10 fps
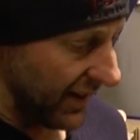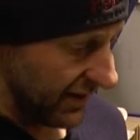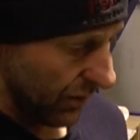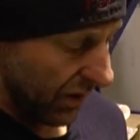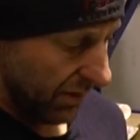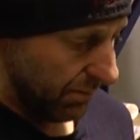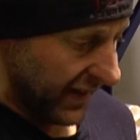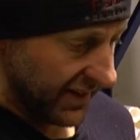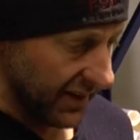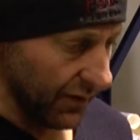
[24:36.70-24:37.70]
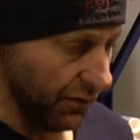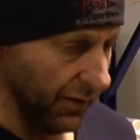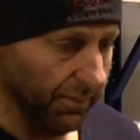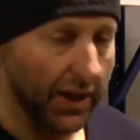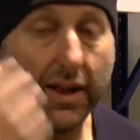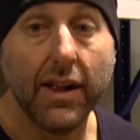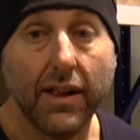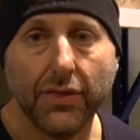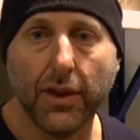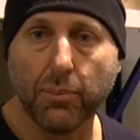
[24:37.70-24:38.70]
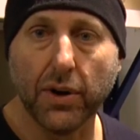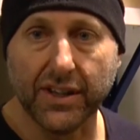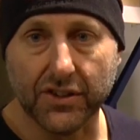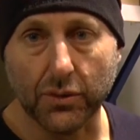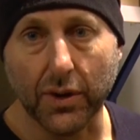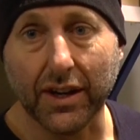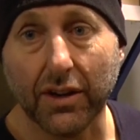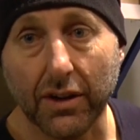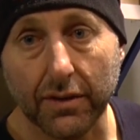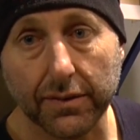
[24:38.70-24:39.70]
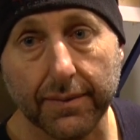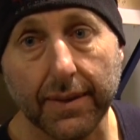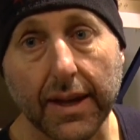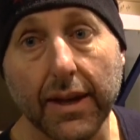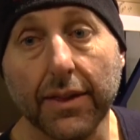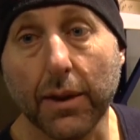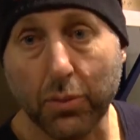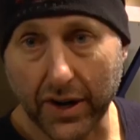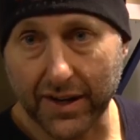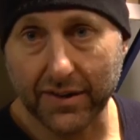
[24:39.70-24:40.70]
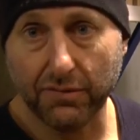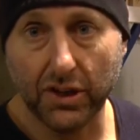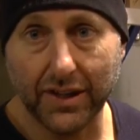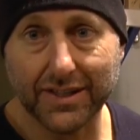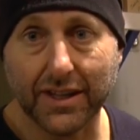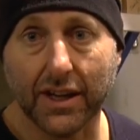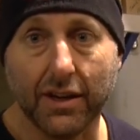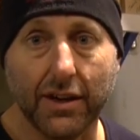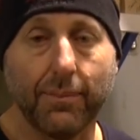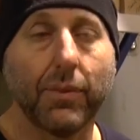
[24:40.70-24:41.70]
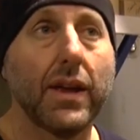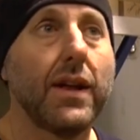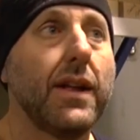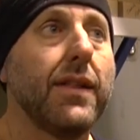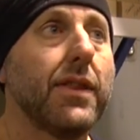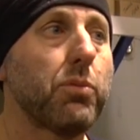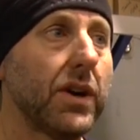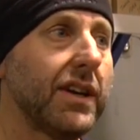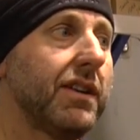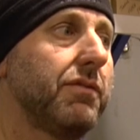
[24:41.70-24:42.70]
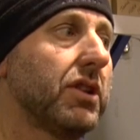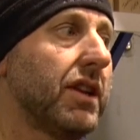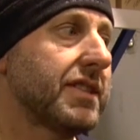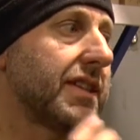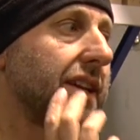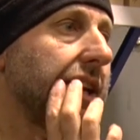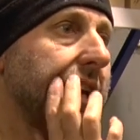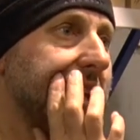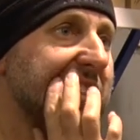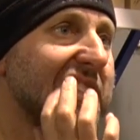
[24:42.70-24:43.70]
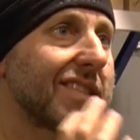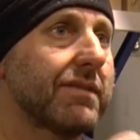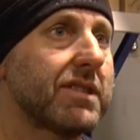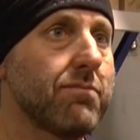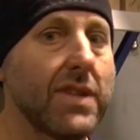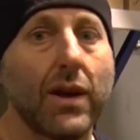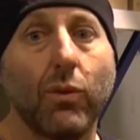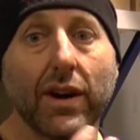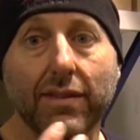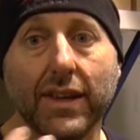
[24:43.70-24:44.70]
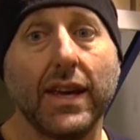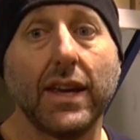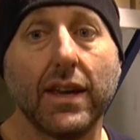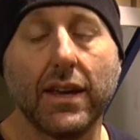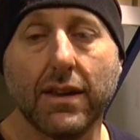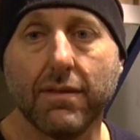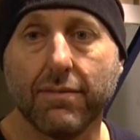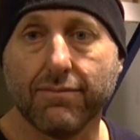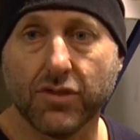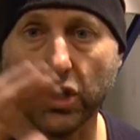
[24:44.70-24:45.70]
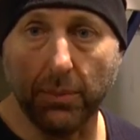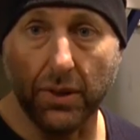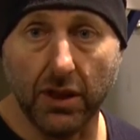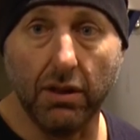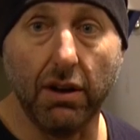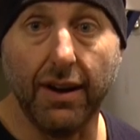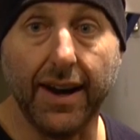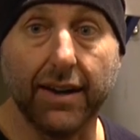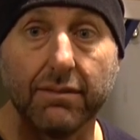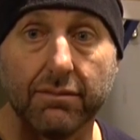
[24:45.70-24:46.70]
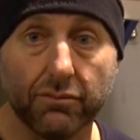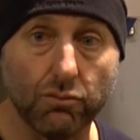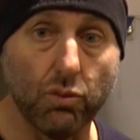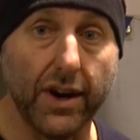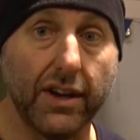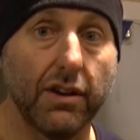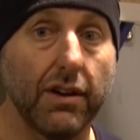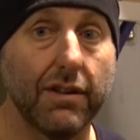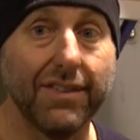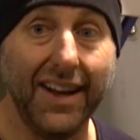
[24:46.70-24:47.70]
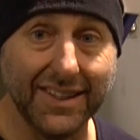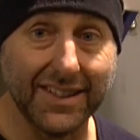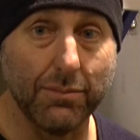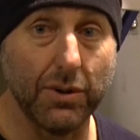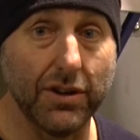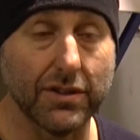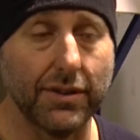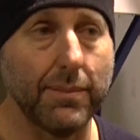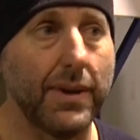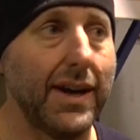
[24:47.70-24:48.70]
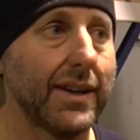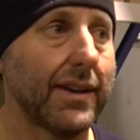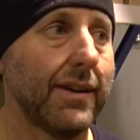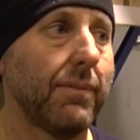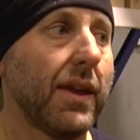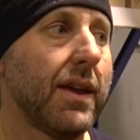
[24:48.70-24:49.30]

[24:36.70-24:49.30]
at, so where I'm basing it from. The Predator recurve. The Predator Velocity I own. The Predator Velocity is, to me, one of the top-of-the-line recurve hunting bows on the market.